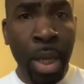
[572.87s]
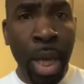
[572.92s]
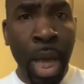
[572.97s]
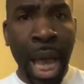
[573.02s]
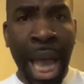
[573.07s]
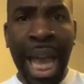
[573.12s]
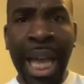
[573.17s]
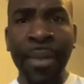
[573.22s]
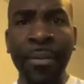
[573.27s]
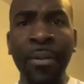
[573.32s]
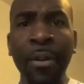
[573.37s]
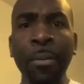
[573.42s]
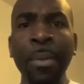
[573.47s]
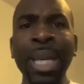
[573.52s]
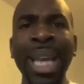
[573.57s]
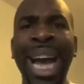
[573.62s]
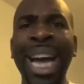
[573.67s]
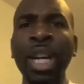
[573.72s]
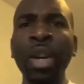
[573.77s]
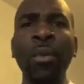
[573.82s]
And for me,
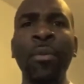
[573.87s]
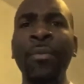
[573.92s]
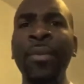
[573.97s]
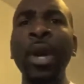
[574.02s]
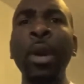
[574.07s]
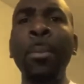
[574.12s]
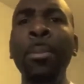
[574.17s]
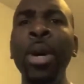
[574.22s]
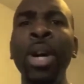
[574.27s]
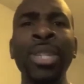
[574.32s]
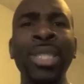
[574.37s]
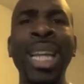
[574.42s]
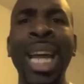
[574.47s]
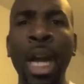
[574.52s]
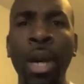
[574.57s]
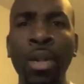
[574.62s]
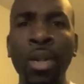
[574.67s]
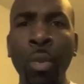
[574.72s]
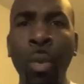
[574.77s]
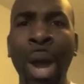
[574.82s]
I don't feel burnt
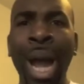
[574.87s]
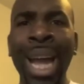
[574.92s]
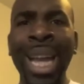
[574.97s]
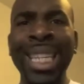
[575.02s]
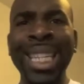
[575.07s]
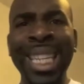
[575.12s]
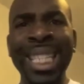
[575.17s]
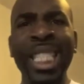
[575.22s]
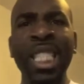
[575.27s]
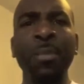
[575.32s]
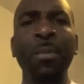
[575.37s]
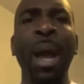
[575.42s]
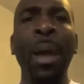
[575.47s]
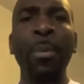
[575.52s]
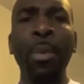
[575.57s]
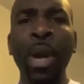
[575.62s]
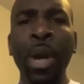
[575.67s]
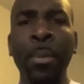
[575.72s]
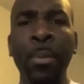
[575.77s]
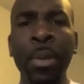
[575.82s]
out. Why? This is my
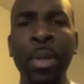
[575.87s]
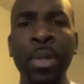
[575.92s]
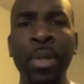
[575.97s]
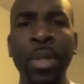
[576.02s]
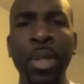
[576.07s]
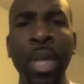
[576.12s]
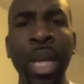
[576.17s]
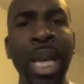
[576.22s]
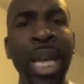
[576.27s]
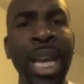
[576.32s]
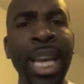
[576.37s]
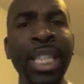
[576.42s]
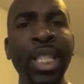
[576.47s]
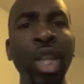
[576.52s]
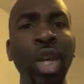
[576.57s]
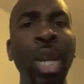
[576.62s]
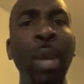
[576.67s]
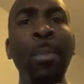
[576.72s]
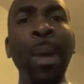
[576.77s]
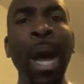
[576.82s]
purpose. It's
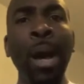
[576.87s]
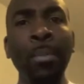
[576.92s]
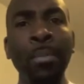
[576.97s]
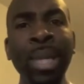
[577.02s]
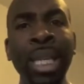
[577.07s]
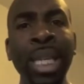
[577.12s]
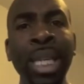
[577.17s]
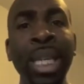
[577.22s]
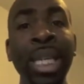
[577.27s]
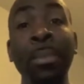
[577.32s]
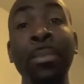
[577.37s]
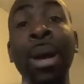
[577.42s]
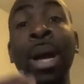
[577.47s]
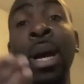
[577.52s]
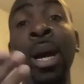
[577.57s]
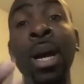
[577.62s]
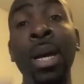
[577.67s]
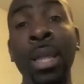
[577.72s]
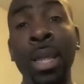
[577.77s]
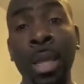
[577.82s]
not about me, it's about
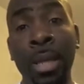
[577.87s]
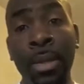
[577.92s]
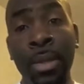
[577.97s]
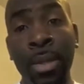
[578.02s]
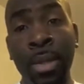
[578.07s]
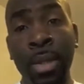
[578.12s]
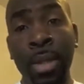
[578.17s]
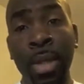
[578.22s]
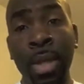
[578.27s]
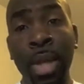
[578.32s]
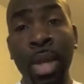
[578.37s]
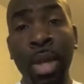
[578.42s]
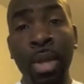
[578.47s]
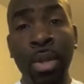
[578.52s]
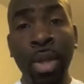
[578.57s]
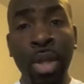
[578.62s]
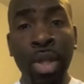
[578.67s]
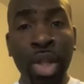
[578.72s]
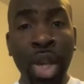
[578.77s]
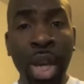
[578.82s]
others.
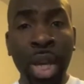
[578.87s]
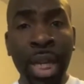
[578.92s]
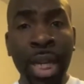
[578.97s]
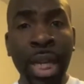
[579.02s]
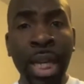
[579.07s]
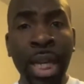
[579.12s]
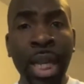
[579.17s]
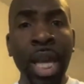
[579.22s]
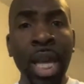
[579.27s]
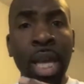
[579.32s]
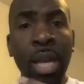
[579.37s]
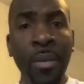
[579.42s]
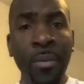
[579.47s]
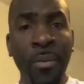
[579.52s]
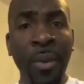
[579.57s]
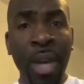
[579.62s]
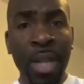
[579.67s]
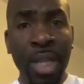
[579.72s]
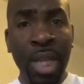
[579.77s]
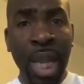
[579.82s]
So Shirley
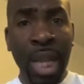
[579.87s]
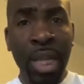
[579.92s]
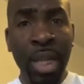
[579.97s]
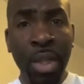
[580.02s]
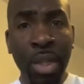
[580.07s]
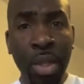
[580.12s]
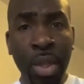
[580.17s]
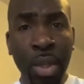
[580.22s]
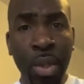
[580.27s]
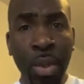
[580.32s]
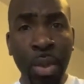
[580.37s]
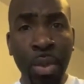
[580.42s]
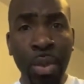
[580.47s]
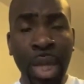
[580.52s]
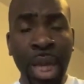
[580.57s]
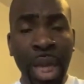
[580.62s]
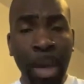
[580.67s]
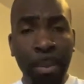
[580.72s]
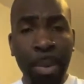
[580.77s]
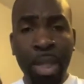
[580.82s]
First thing I need you to do,
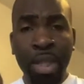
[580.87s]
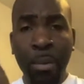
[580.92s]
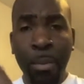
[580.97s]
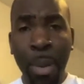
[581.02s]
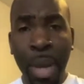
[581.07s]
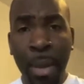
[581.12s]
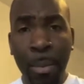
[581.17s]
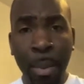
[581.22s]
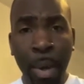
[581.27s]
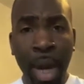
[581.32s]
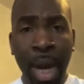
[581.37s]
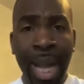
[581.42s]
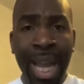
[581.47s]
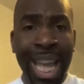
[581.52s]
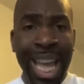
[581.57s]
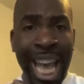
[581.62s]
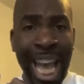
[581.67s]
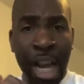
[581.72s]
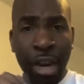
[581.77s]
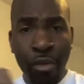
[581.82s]
get a piece of paper
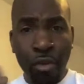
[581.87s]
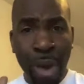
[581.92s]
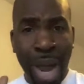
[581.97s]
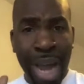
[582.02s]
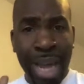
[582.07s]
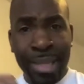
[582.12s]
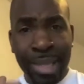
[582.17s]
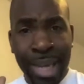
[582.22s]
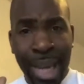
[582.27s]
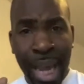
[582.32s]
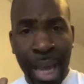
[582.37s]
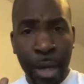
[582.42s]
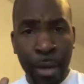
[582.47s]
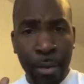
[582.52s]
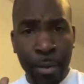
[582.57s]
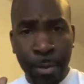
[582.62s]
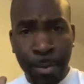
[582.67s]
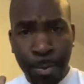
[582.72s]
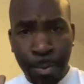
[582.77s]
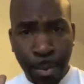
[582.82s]
and write
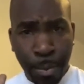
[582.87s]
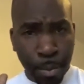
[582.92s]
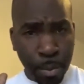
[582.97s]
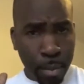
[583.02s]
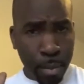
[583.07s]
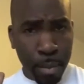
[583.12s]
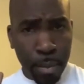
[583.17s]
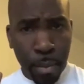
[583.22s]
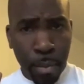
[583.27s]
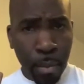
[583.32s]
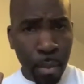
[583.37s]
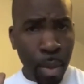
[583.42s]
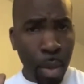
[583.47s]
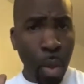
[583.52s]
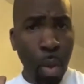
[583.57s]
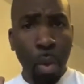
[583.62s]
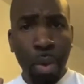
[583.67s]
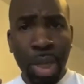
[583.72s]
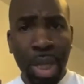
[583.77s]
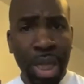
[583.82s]
down
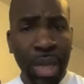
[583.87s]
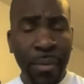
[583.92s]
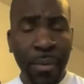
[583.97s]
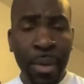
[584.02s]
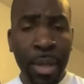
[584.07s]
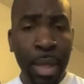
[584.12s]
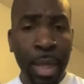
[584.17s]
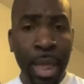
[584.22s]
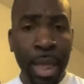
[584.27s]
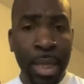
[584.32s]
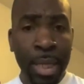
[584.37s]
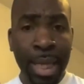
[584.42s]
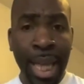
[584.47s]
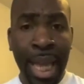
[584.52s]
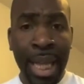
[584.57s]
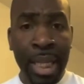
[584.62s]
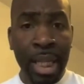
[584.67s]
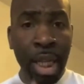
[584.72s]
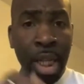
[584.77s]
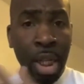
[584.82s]
all the different things
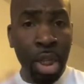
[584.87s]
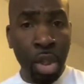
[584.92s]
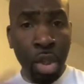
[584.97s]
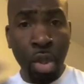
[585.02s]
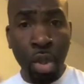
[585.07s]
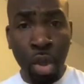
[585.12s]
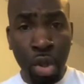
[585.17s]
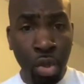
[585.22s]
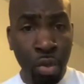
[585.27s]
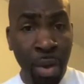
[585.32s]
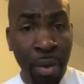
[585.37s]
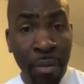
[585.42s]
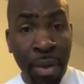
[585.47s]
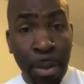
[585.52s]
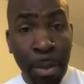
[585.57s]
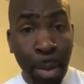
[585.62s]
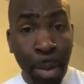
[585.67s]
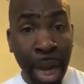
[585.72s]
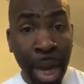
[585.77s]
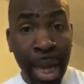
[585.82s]
that you're driven
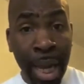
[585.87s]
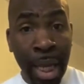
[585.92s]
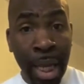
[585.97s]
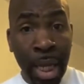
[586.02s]
by,